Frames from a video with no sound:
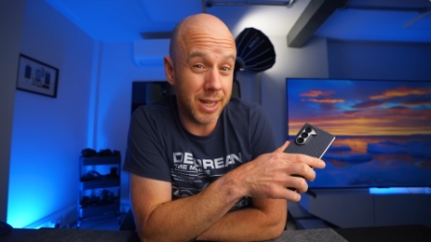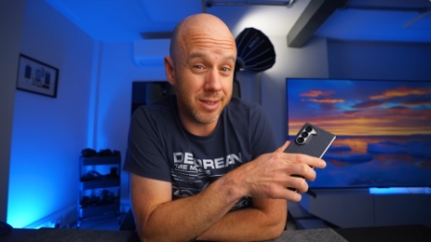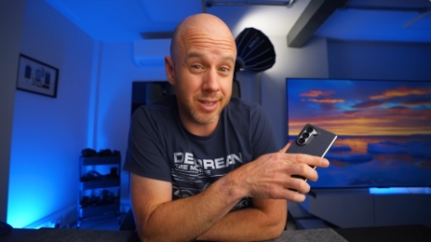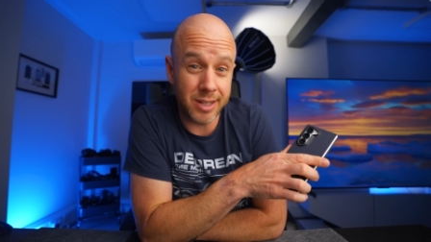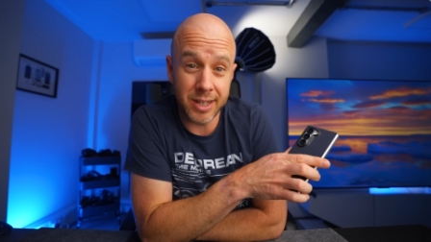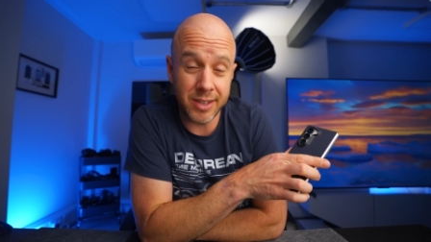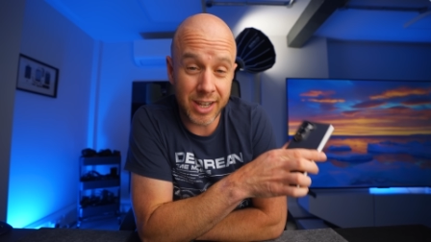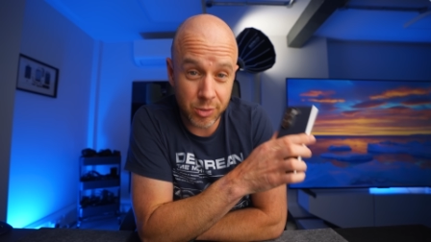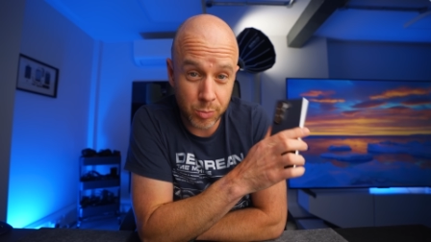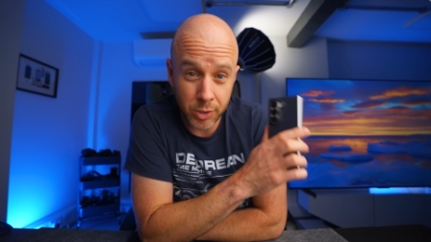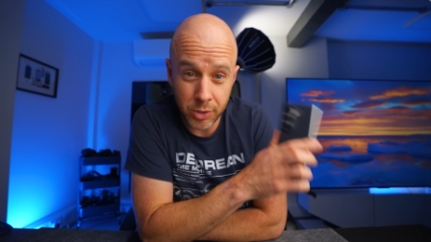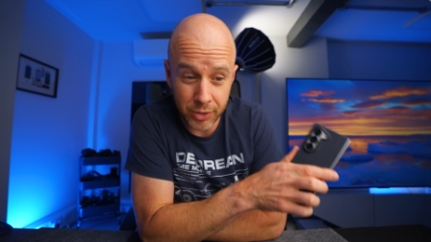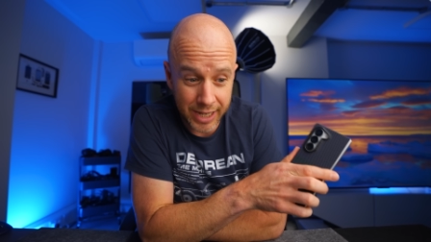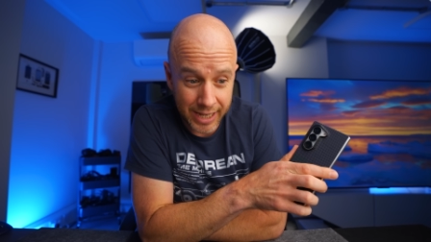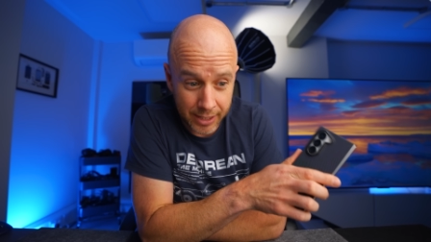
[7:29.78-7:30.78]
basically. That's what
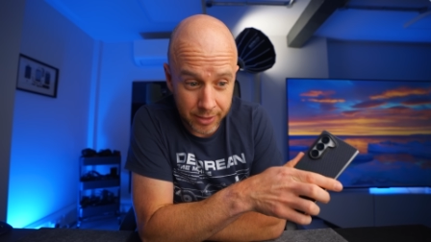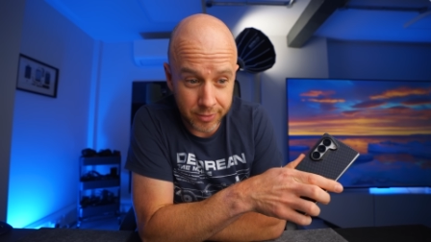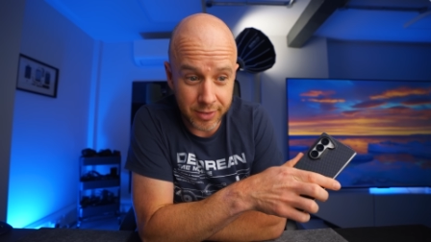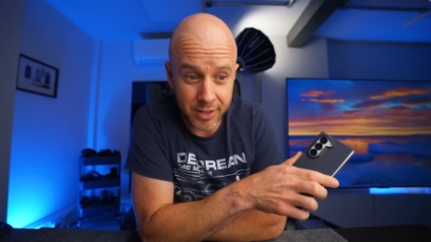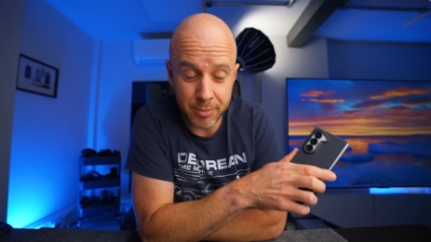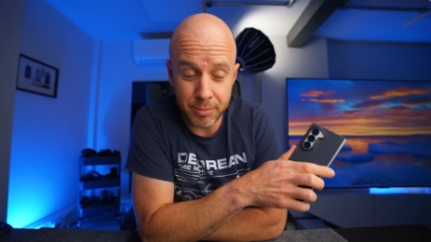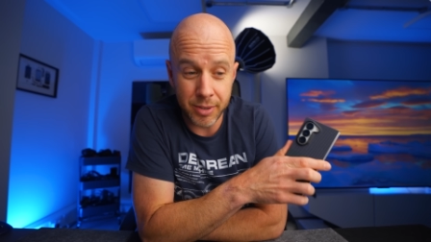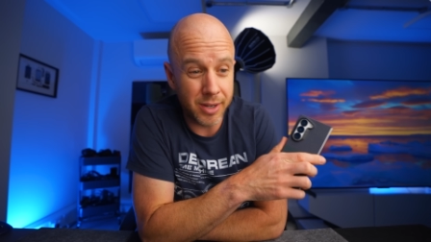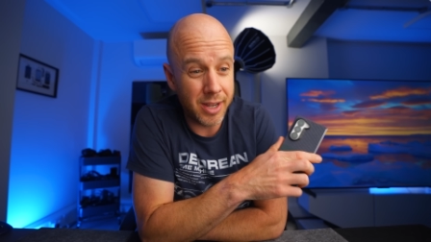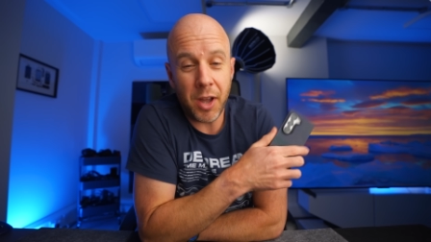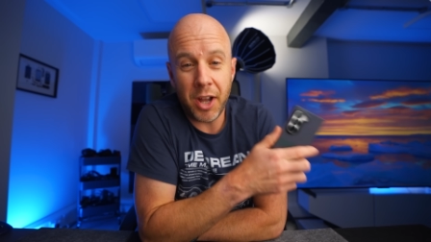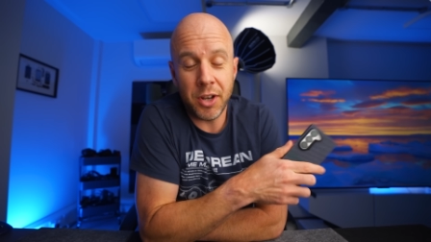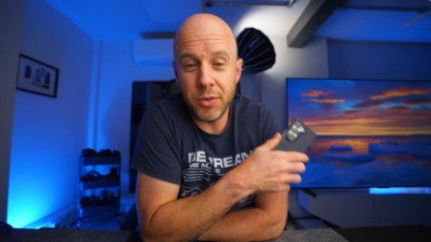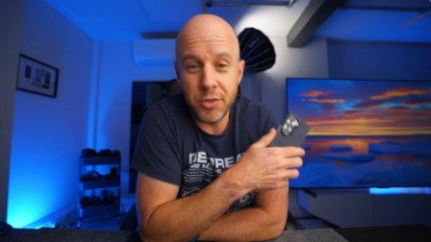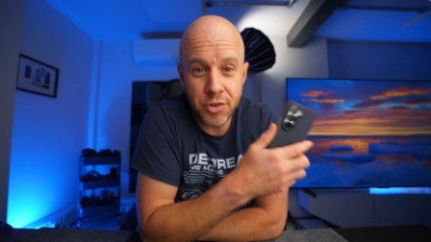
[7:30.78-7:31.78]
you'll get out of it, but
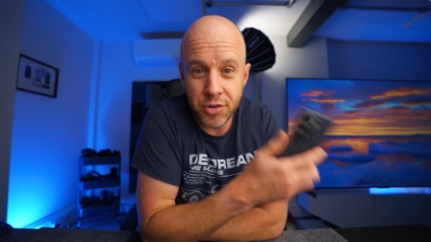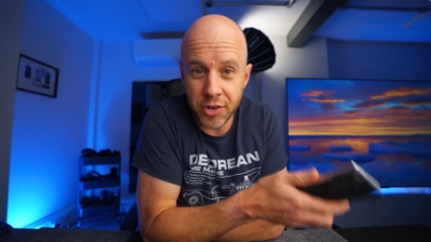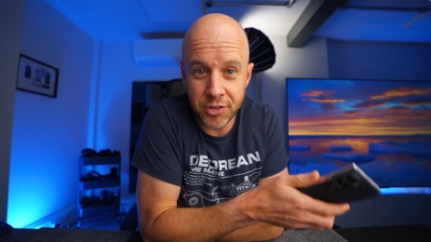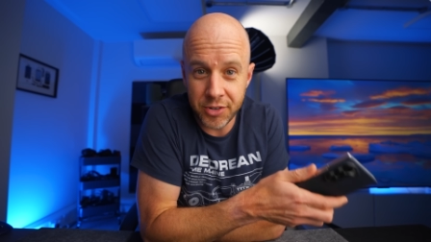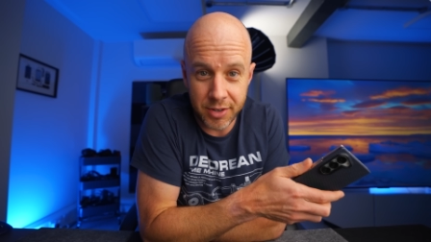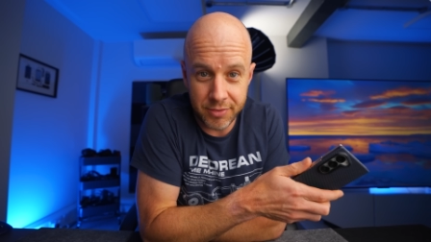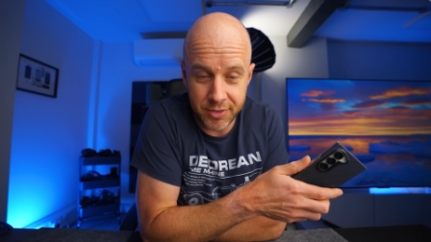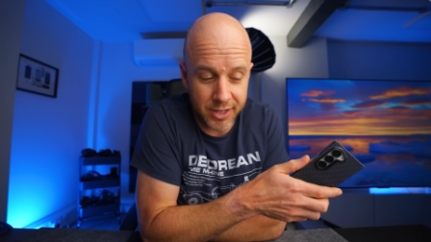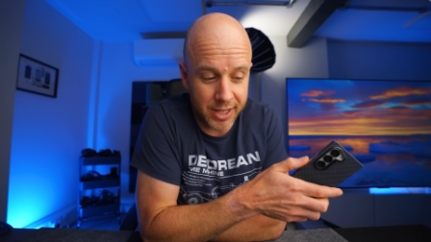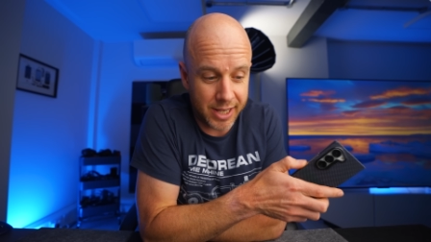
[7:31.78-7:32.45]
I don't trust it for